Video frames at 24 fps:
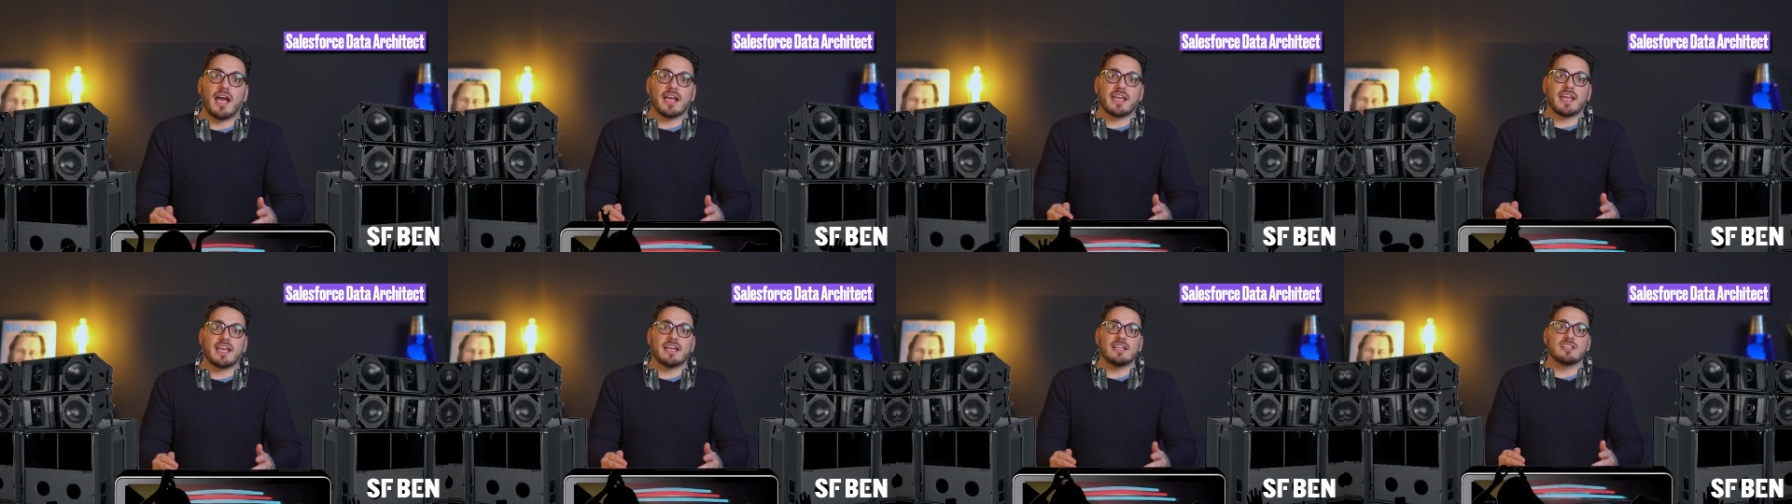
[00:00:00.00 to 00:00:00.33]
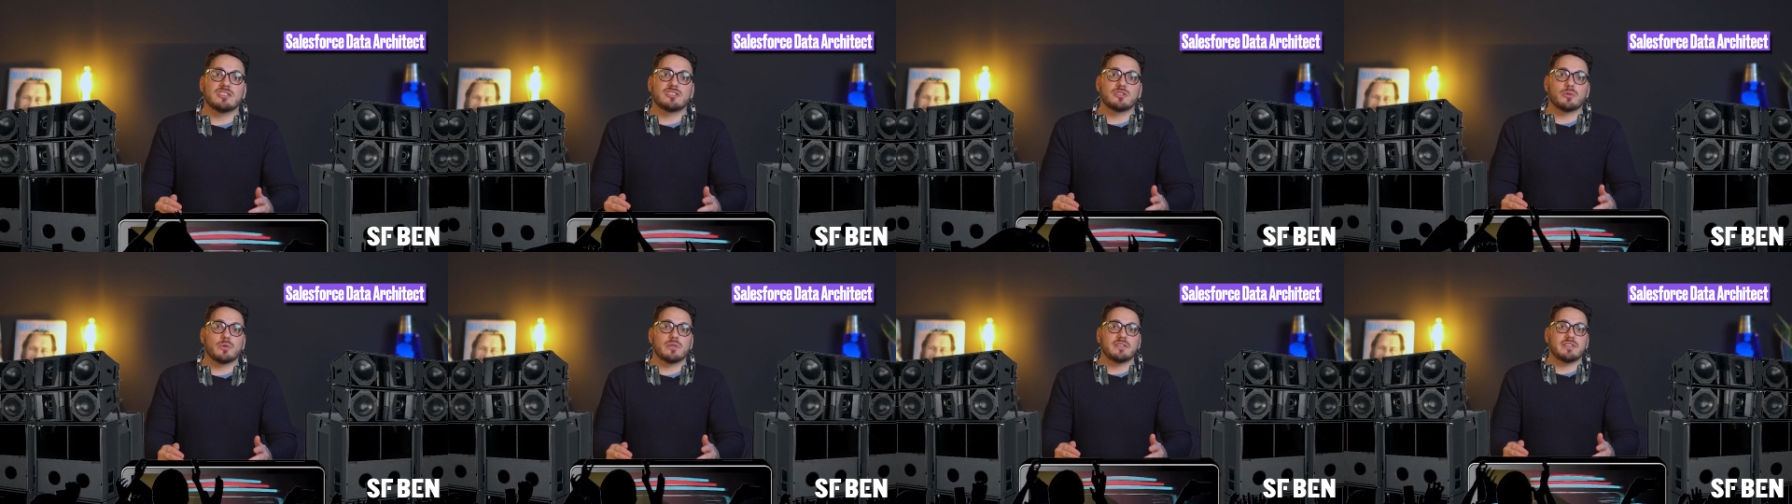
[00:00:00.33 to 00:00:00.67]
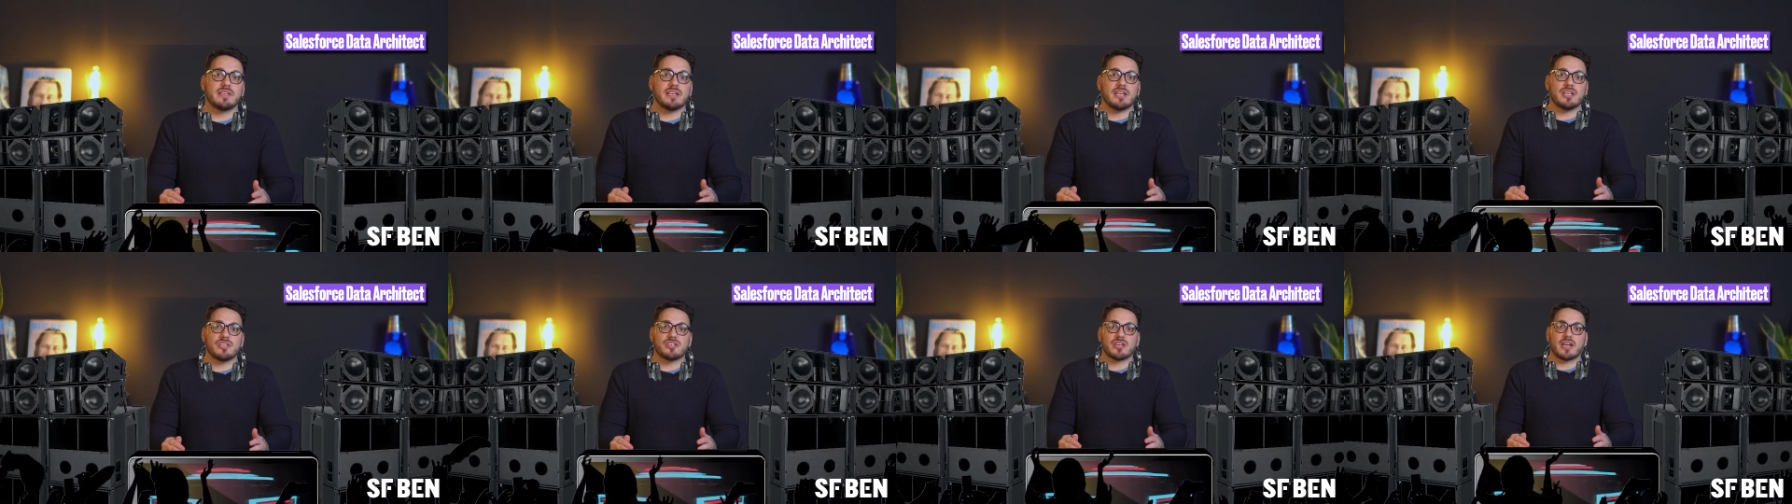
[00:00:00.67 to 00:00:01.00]
akin to a
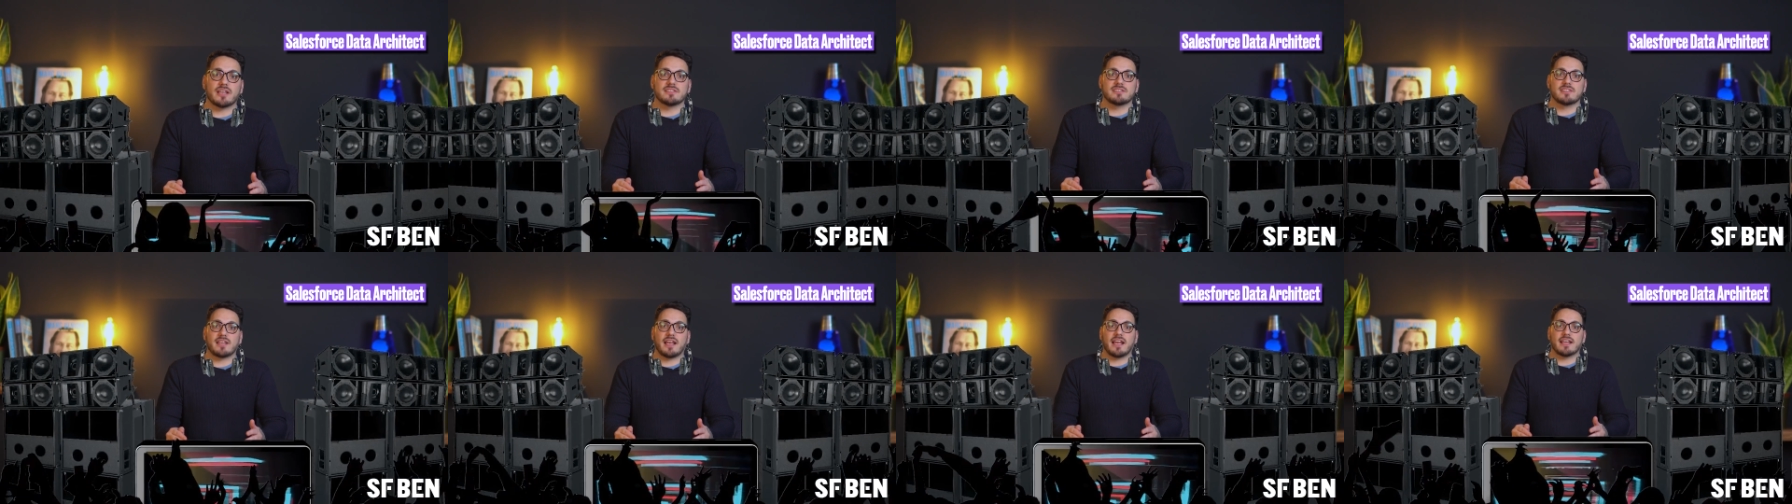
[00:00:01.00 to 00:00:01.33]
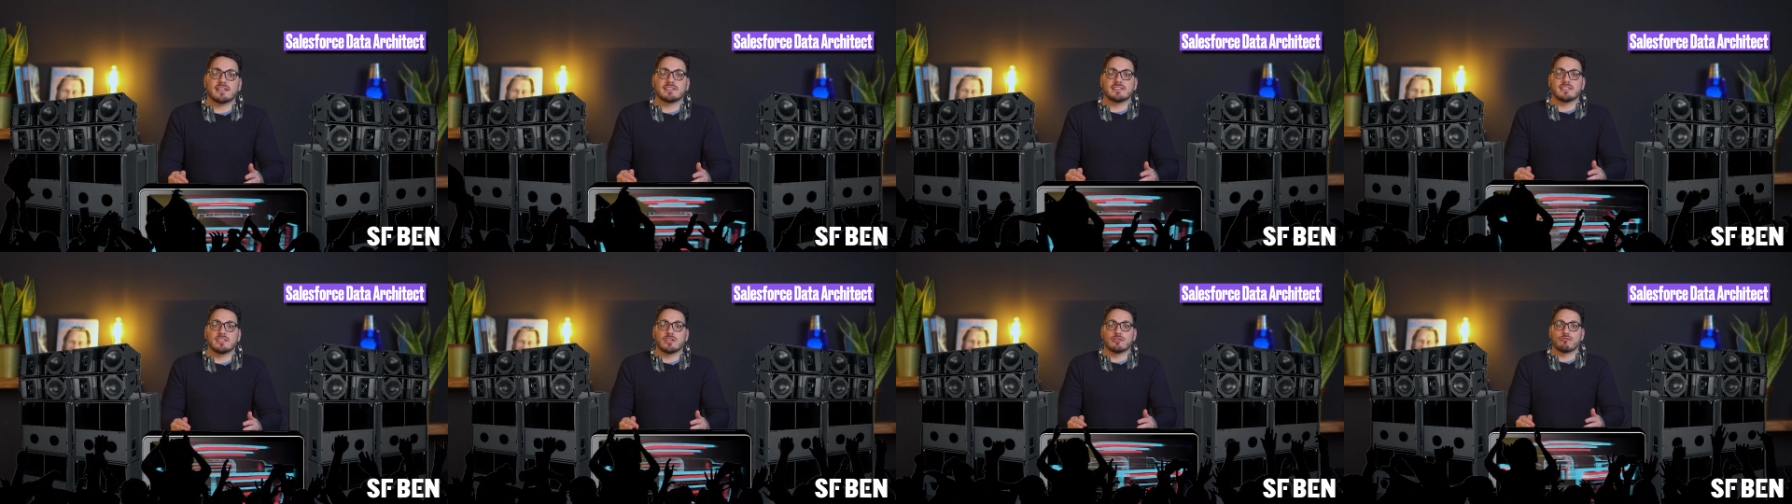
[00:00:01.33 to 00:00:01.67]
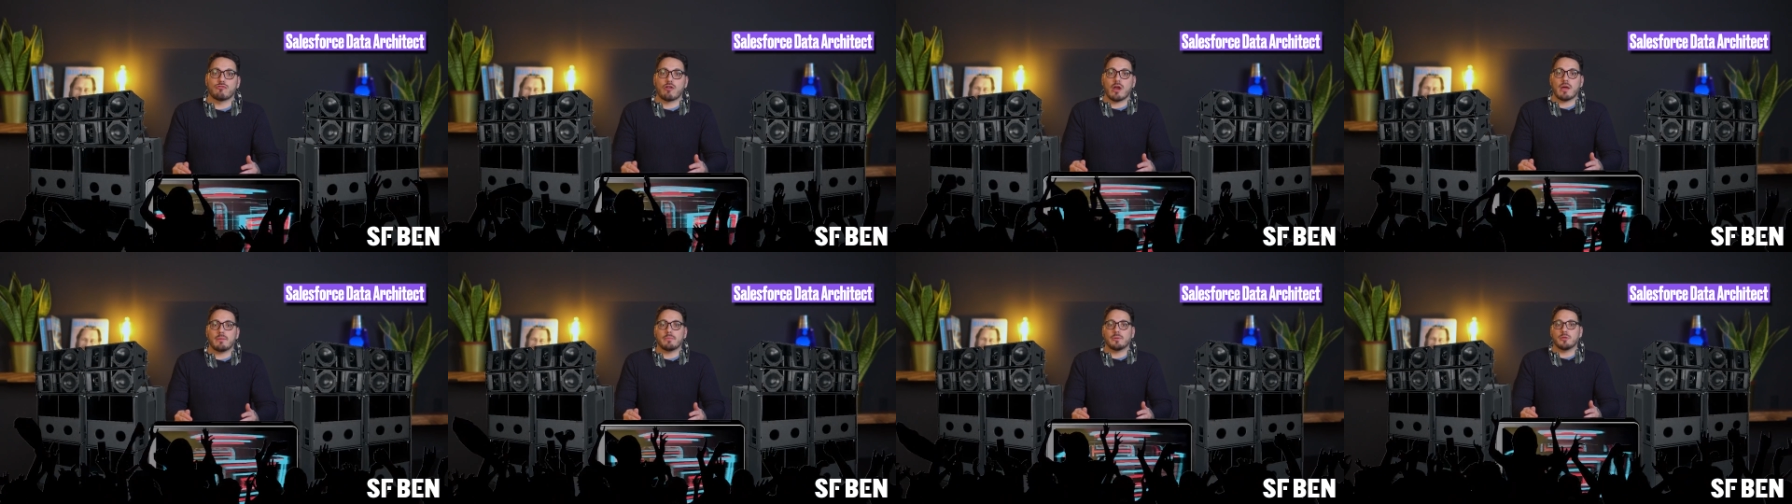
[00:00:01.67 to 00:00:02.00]
DJ selecting the
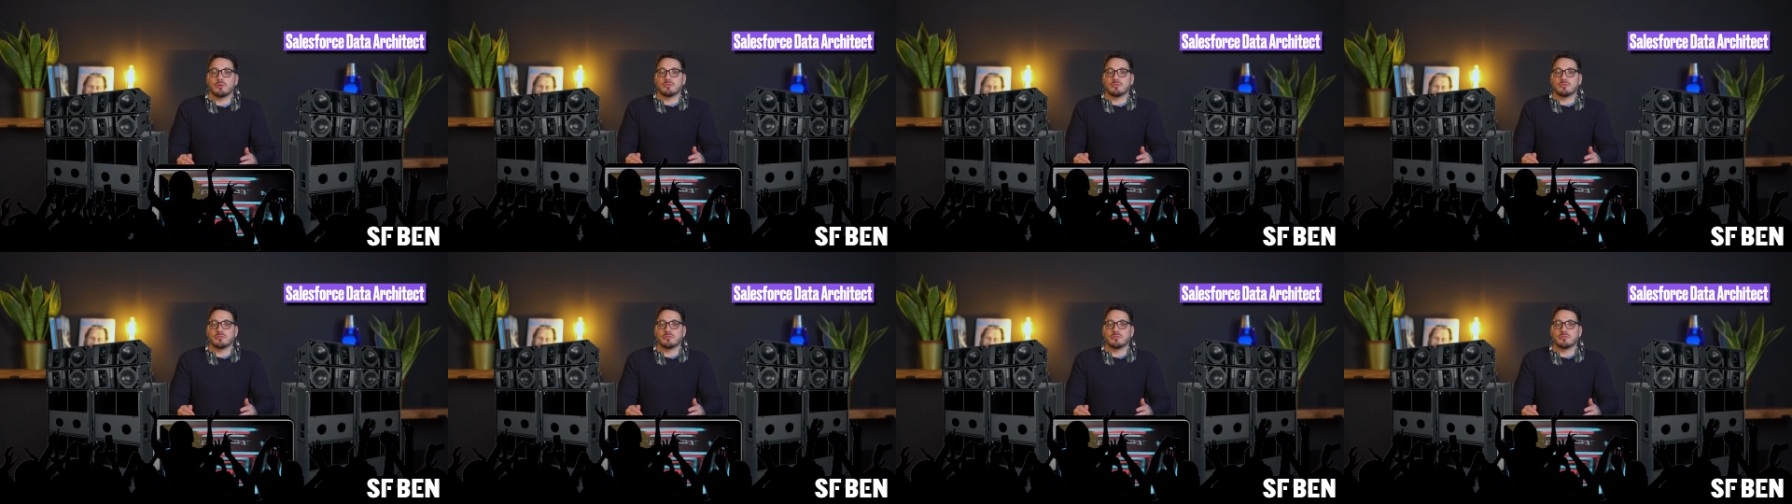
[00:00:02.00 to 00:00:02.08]
right